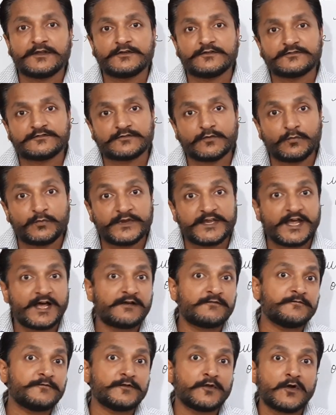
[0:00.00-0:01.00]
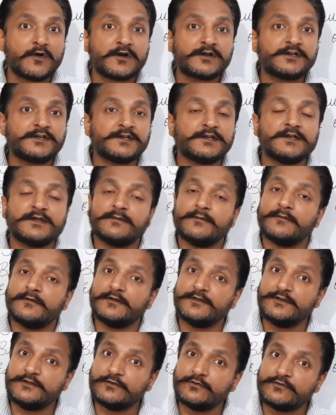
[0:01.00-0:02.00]
So we have not
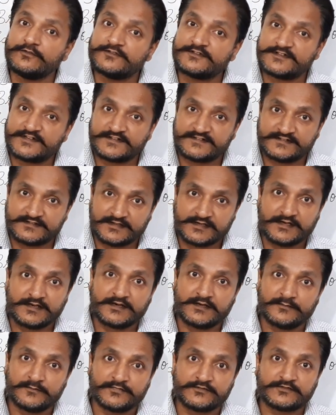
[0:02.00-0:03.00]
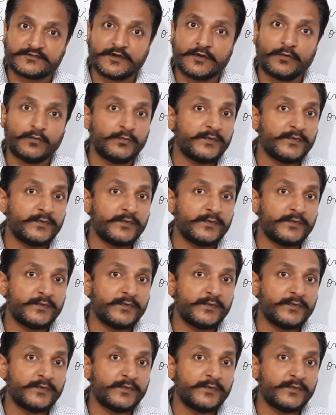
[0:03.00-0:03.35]
used synonyms,